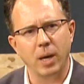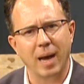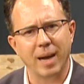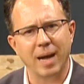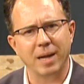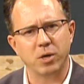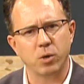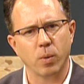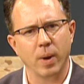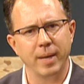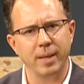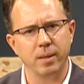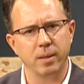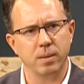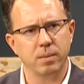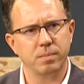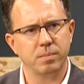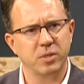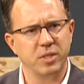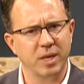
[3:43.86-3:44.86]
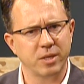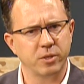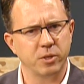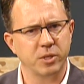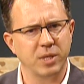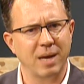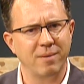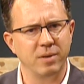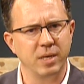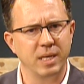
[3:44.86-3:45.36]
I got to write 6 or
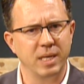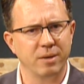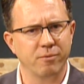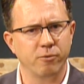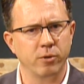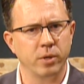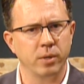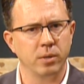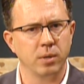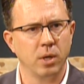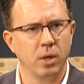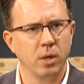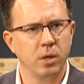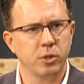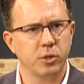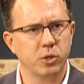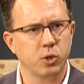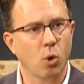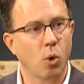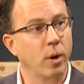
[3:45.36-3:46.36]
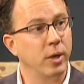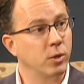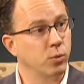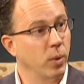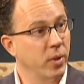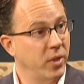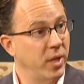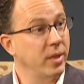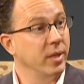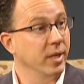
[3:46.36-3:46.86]
7 different stories
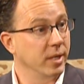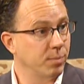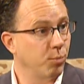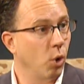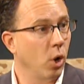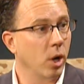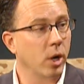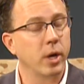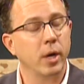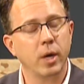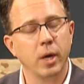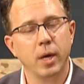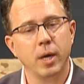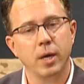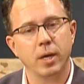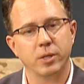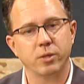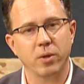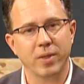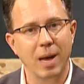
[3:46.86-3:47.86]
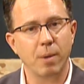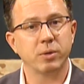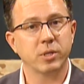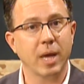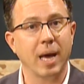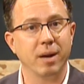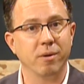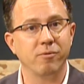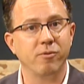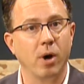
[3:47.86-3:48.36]
within this book. So that was
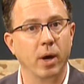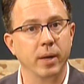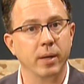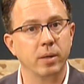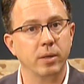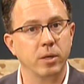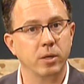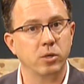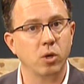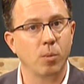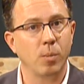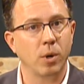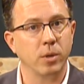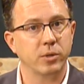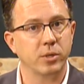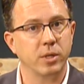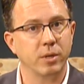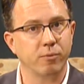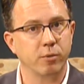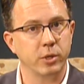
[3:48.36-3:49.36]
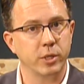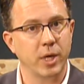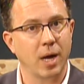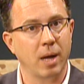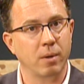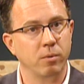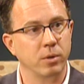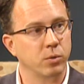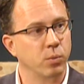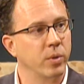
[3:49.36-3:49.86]
kind of fun. There's almost different
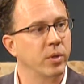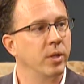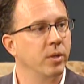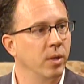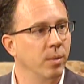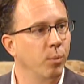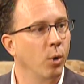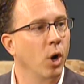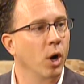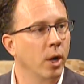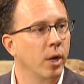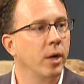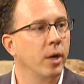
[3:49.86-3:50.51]
genres within the book.